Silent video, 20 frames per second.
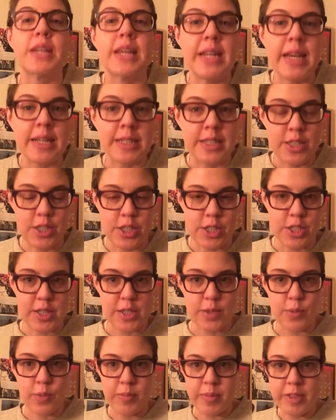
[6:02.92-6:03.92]
connected to
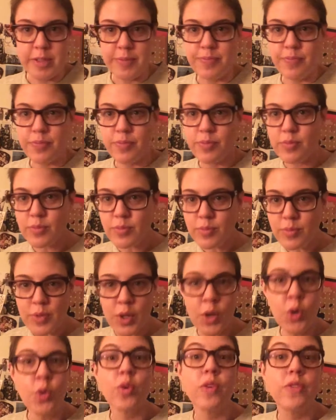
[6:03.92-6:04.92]
this woman
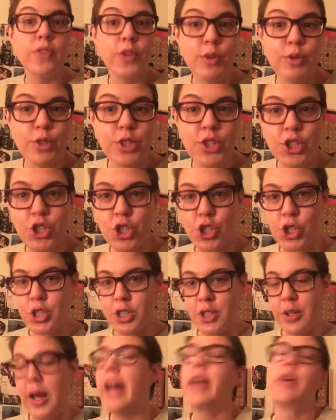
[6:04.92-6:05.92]
who refused to
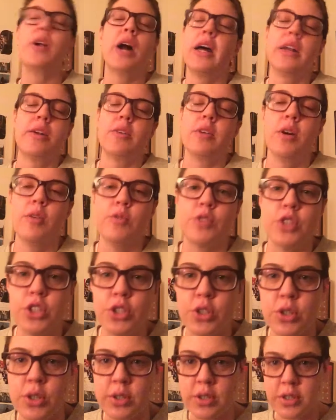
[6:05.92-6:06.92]
journal. I don't know if
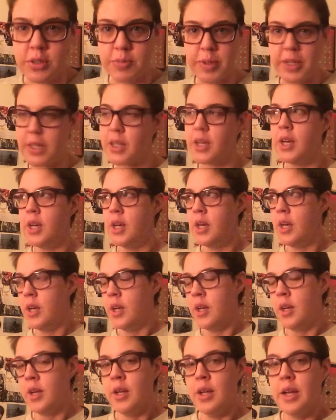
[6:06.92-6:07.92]
she journaled, but
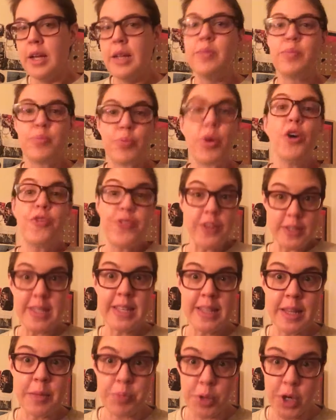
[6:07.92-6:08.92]
proof is
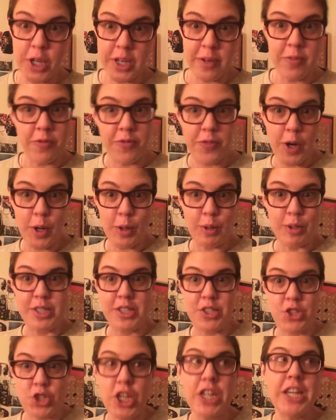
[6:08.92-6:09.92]
in the pudding,
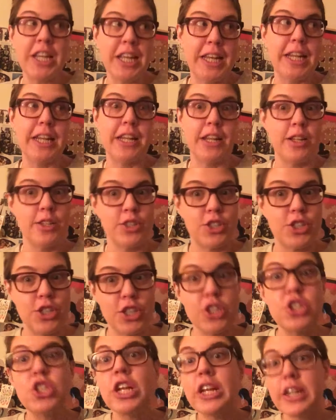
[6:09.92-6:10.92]
folks. She needed
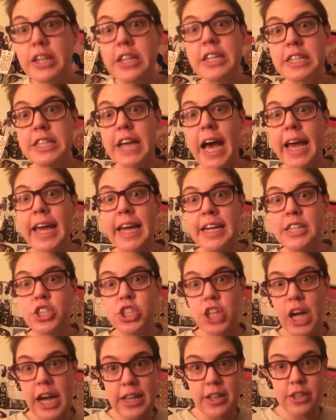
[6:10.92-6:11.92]
the Diane
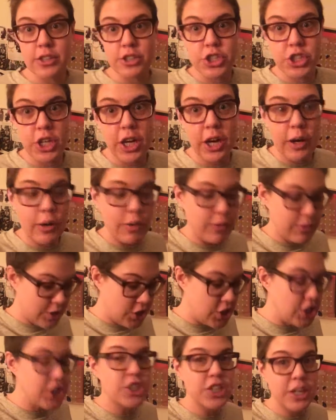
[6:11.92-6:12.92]
Schuyler show.
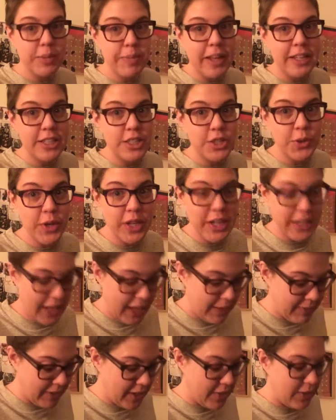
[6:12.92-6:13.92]
She should have been doing,
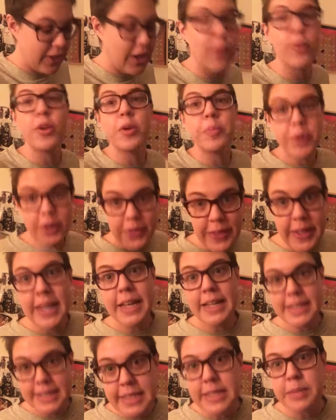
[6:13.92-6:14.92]
I mean, you know, you put the
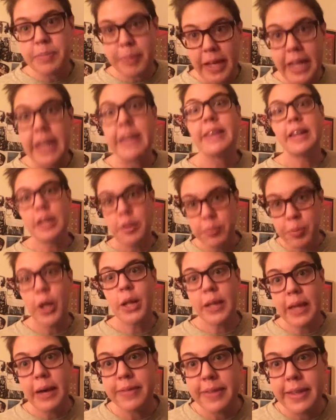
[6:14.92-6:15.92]
kids to bed and then you
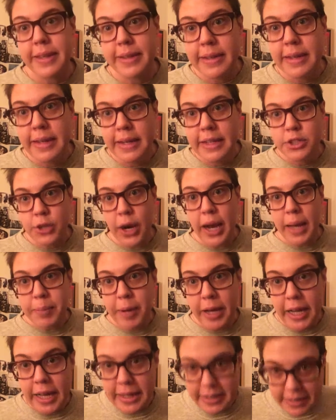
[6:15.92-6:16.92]
pull out the
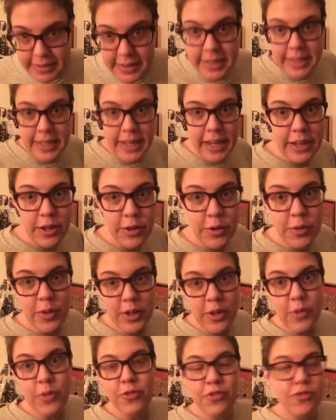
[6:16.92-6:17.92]
tripod and
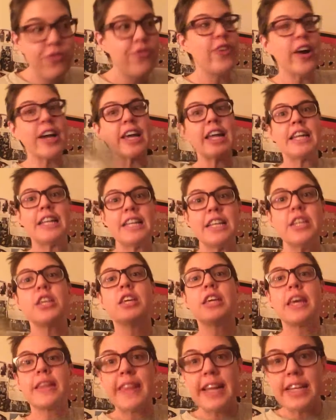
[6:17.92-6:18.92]
you fucking
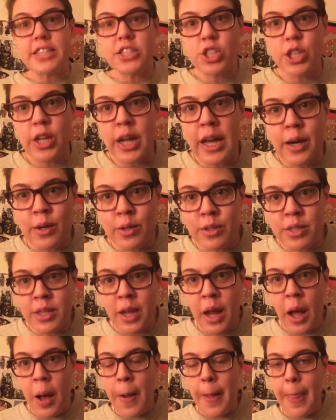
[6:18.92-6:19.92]
get that shit out,
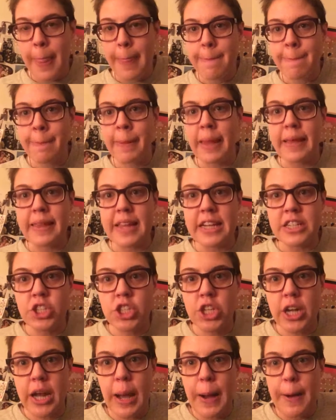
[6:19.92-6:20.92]
you know? Get that
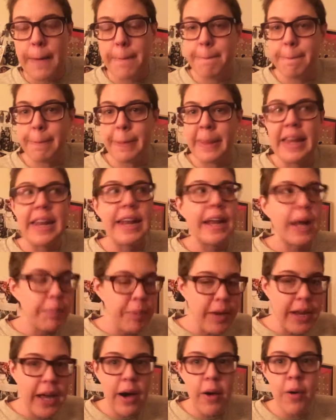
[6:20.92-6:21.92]
shit out. Get it
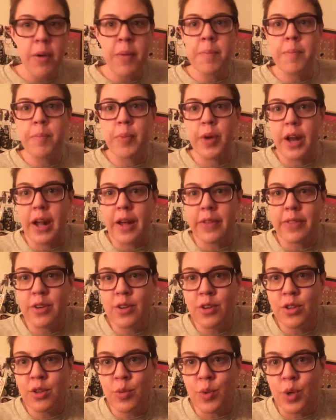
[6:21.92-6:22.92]
up and out. Put it out
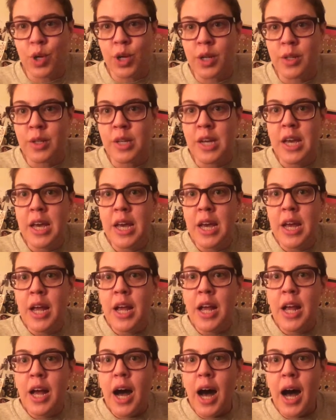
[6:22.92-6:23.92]
there to the world.
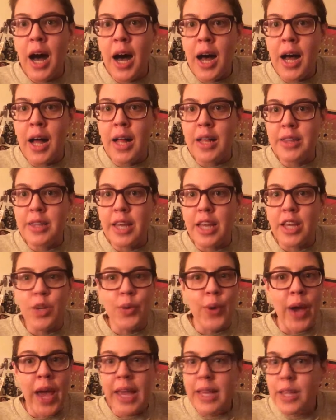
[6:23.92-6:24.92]
That
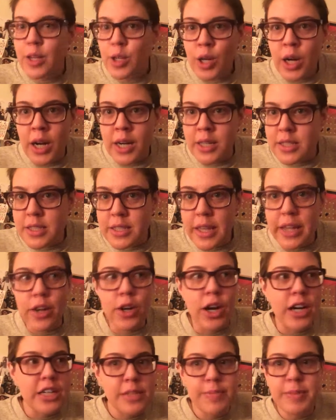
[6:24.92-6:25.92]
you hate your husband, that
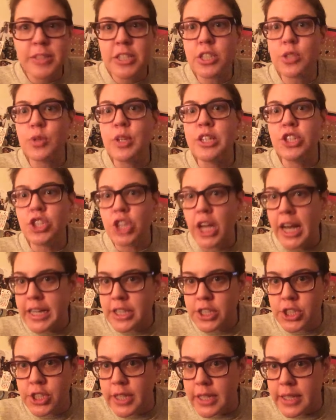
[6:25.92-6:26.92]
your husband's doing
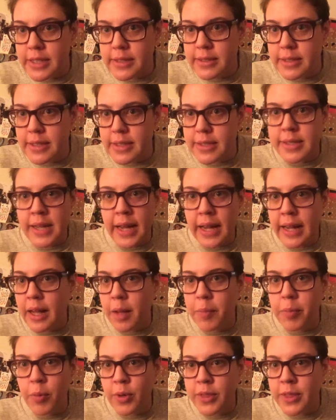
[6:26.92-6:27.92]
jack shit. He's not
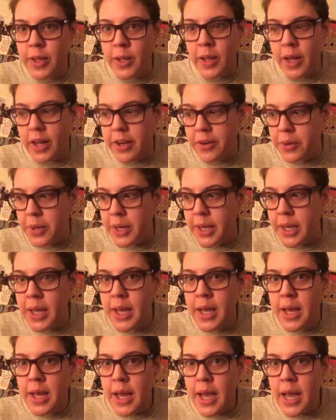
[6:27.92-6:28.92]
helping with the laundry.
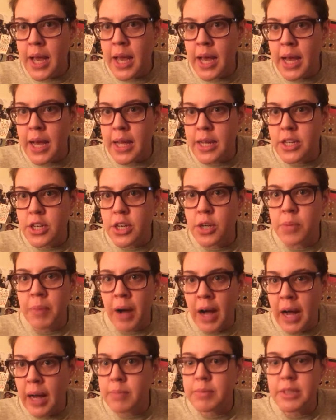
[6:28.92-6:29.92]
And your
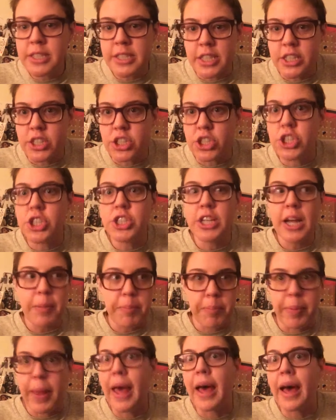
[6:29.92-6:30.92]
mom is a shit
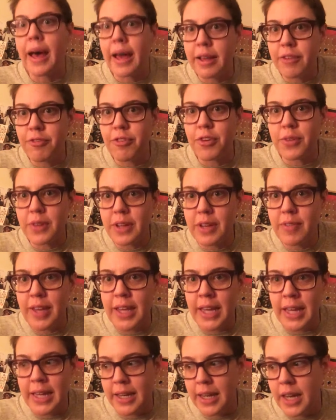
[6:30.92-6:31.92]
bag for
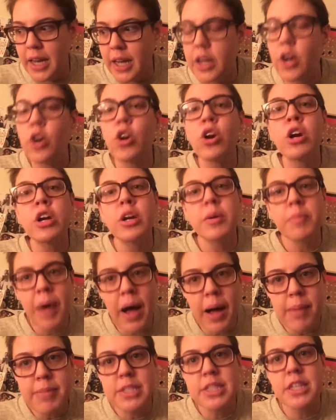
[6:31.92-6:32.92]
leaving at 9. Or her, your
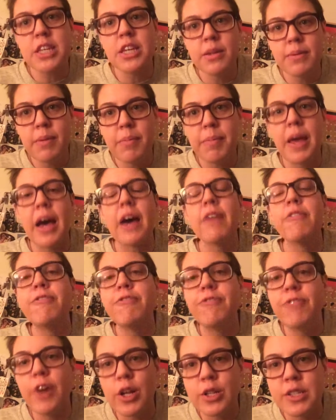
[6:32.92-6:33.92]
mom is a human being, a
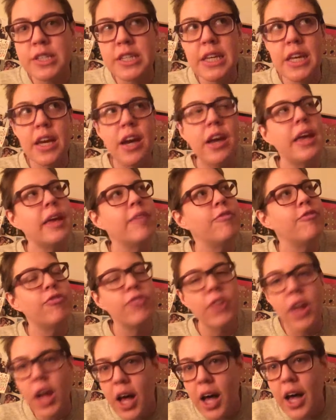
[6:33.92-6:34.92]
faulty, a
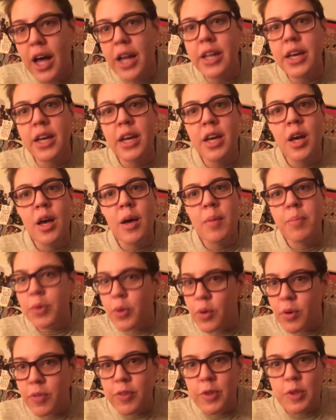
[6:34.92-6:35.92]
flawed,
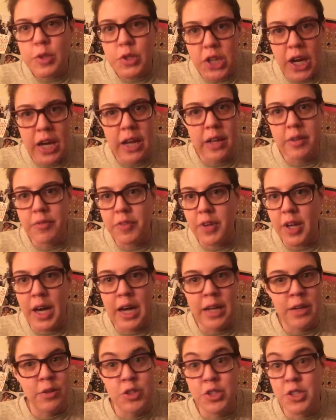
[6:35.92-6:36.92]
beautiful child of
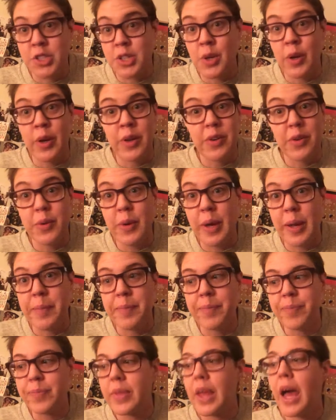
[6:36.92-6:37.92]
God who just couldn't do it.
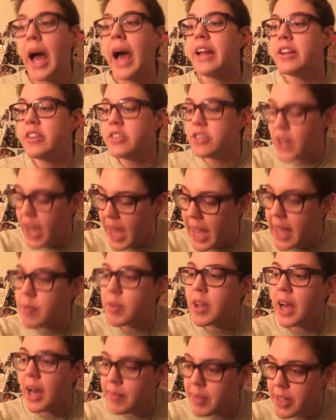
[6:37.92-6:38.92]
I
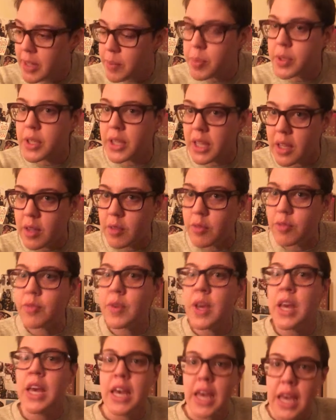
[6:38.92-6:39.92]
am coming to believe
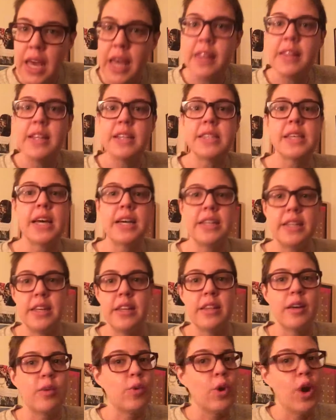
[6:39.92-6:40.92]
in this
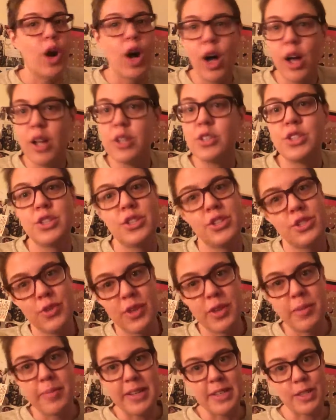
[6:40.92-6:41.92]
idea that we're all just
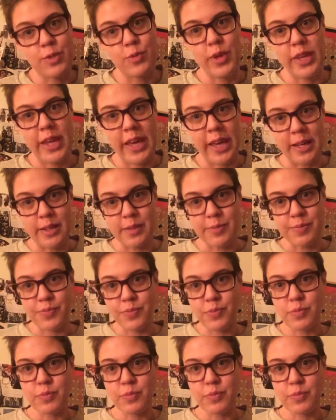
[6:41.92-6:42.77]
doing the best we can.